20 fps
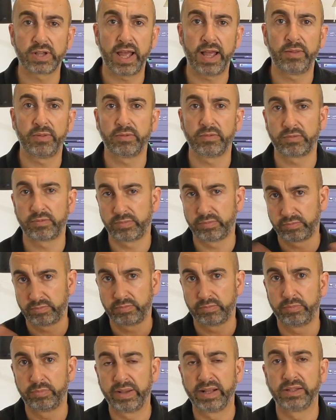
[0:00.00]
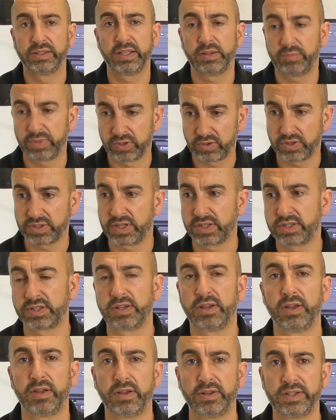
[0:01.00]
and build it because it's
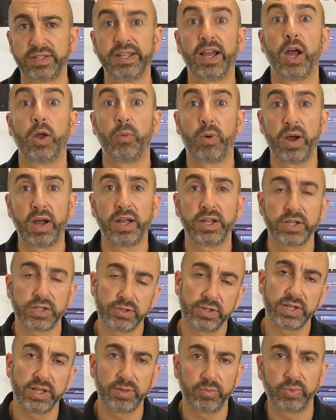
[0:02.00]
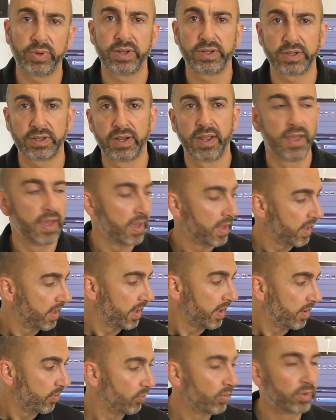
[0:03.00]
a DIY 3D printer.
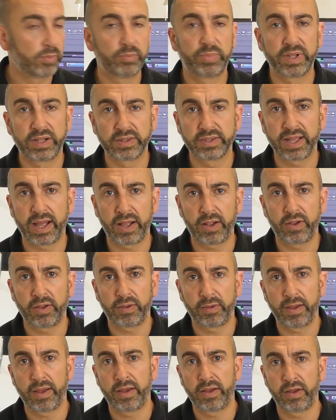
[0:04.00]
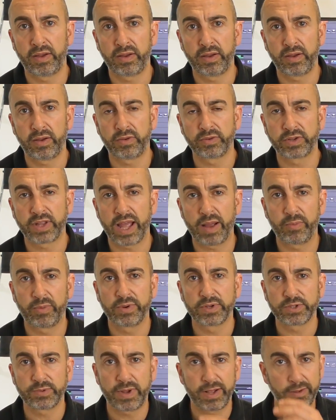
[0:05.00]
We'll build that on camera
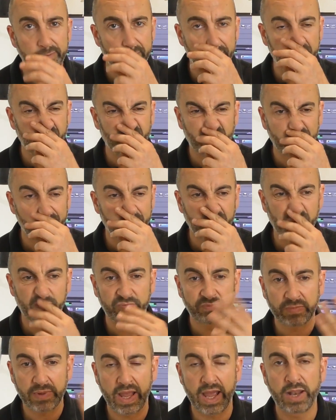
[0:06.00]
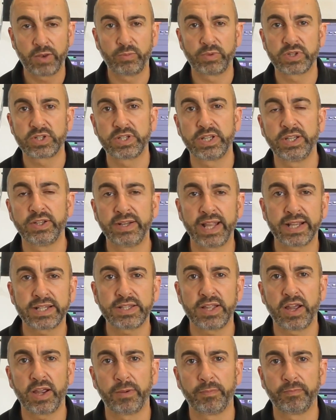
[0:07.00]
as well. And we'll see you next
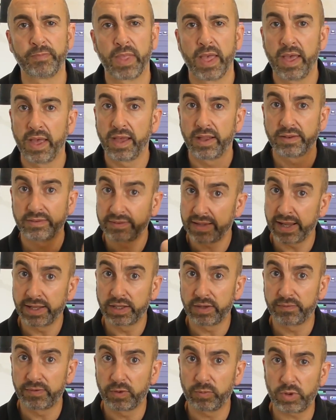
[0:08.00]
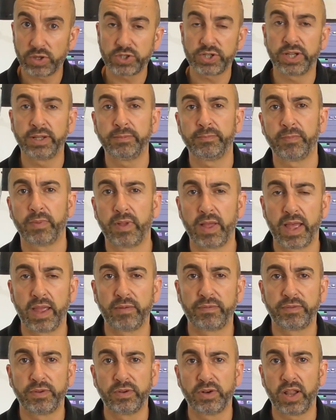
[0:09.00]
time. Thank you for watching.
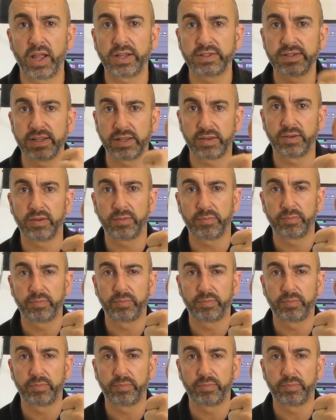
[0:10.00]
If you liked it,